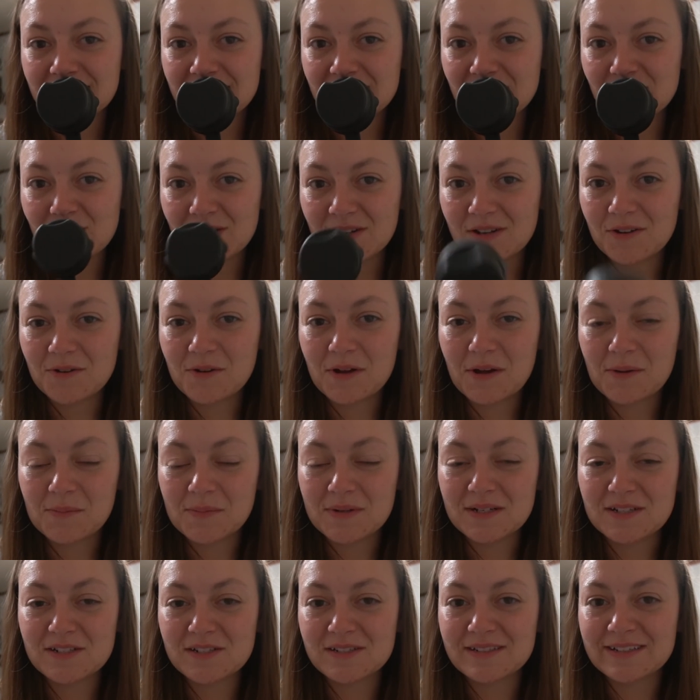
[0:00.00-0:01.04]
so I know how
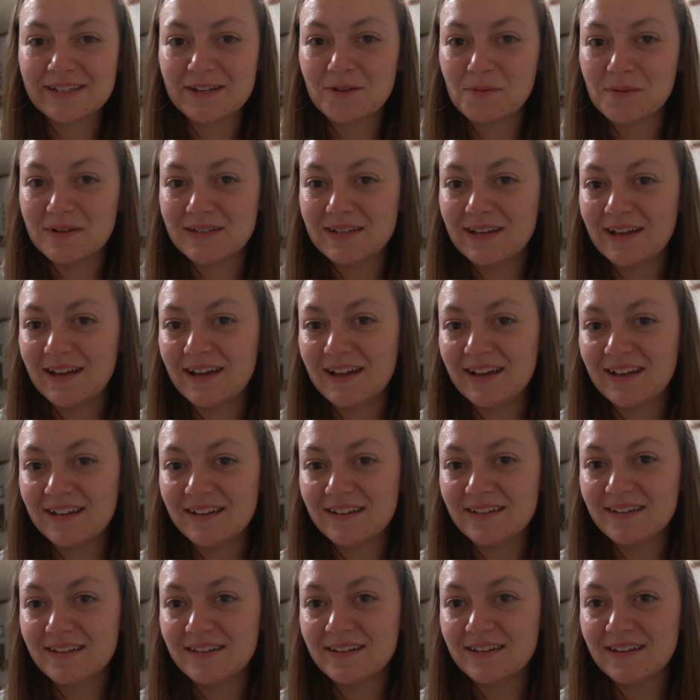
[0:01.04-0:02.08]
much liquid to
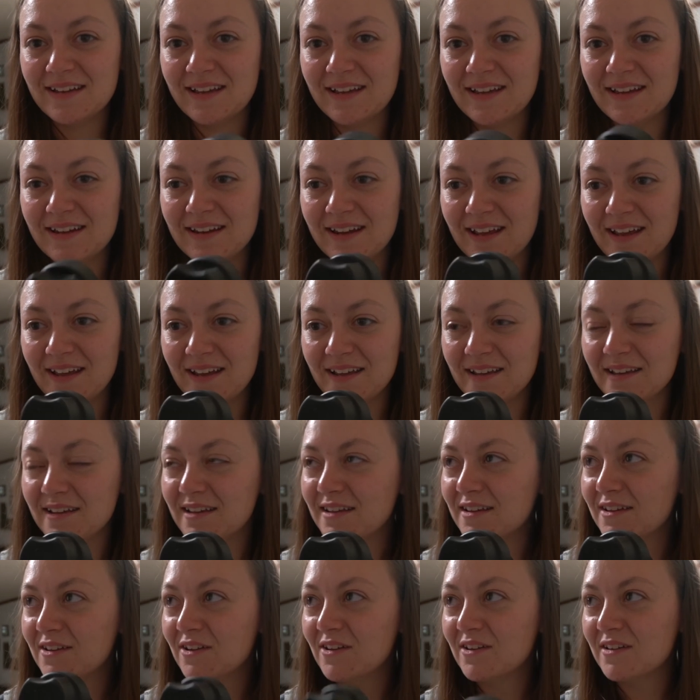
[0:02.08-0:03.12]
add, and I
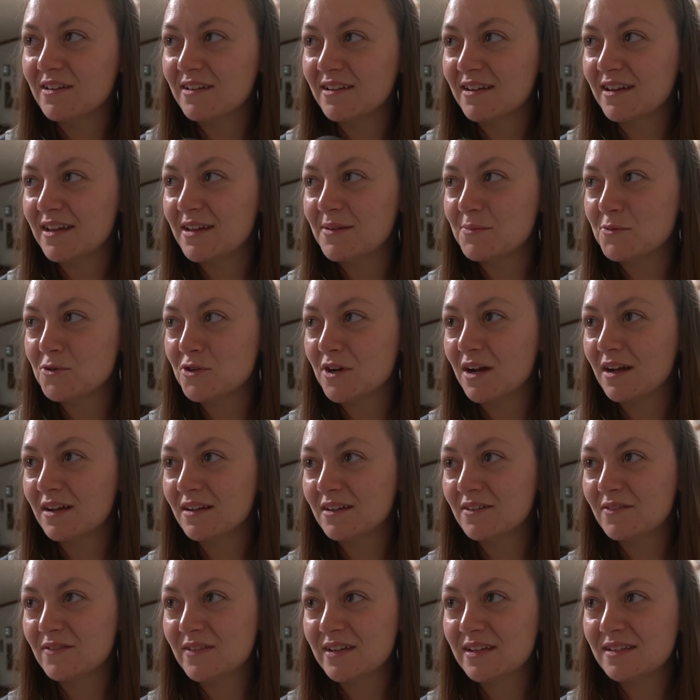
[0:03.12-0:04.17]
couldn't keep track
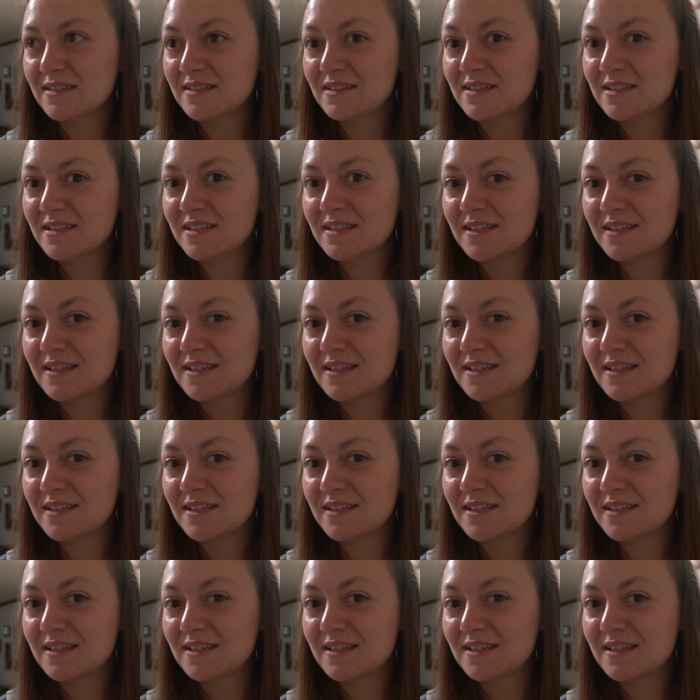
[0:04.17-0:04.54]
of it.